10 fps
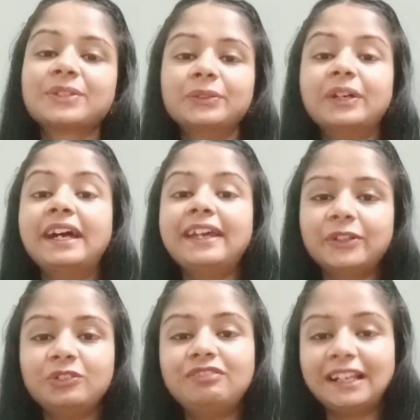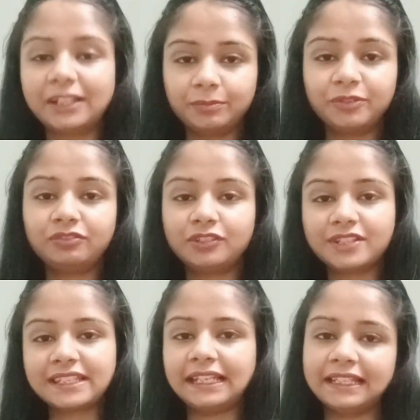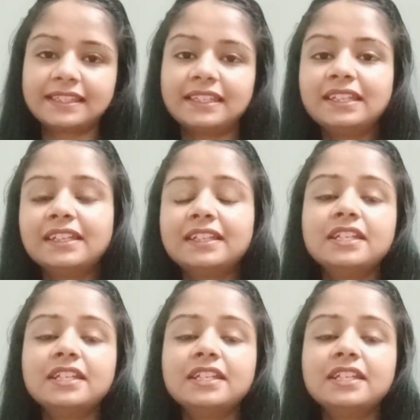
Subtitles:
So hi all, welcome to forceGalaxy.